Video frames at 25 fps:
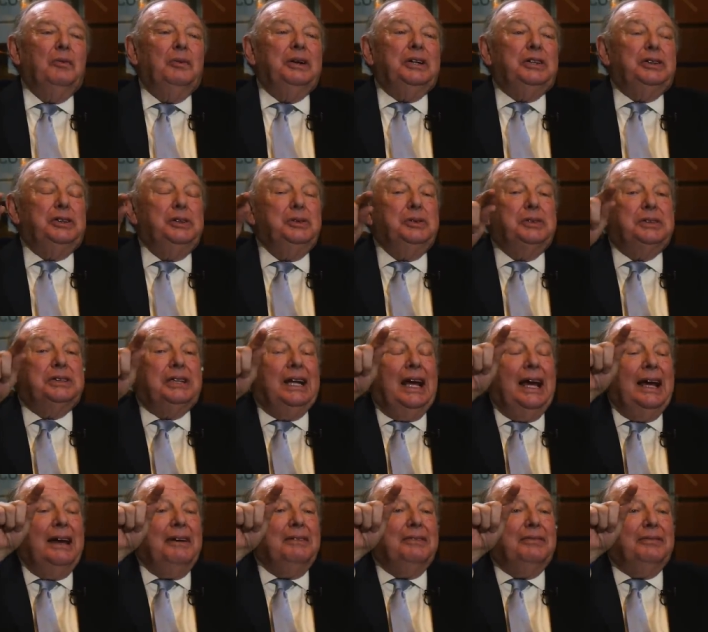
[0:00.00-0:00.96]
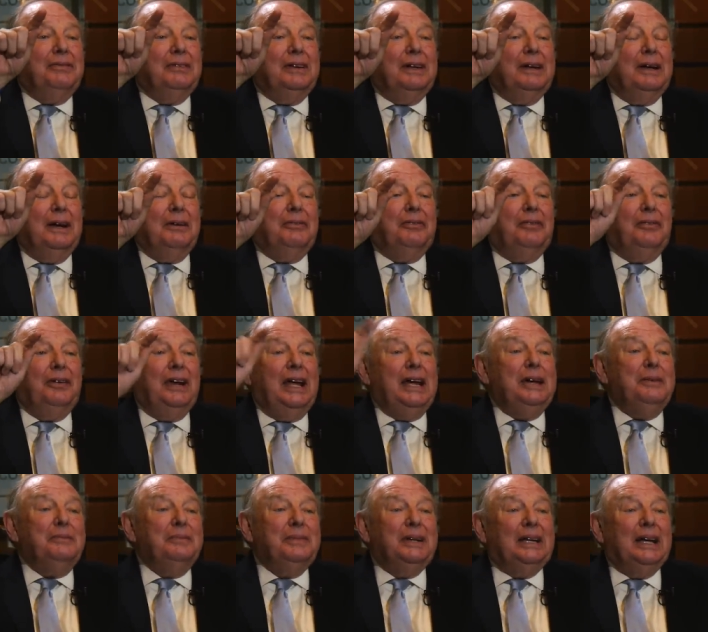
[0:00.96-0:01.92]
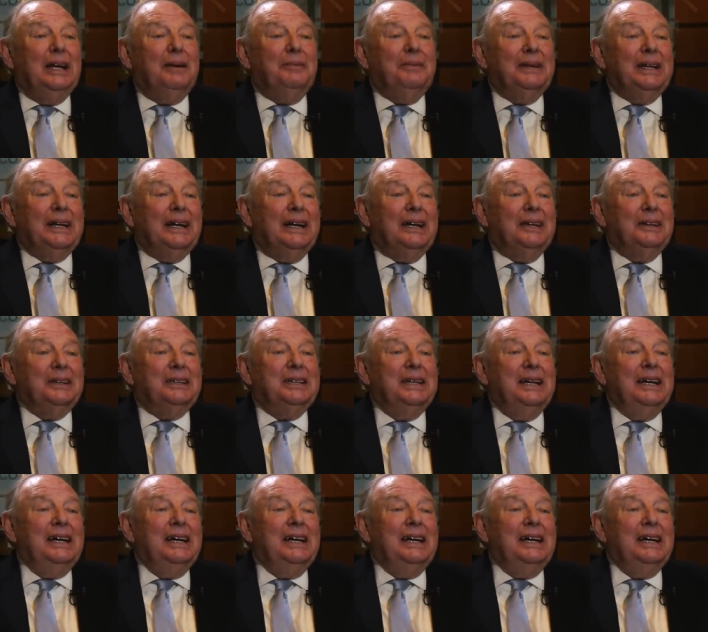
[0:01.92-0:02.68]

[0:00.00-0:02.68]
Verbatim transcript: which used to have a flame coming out.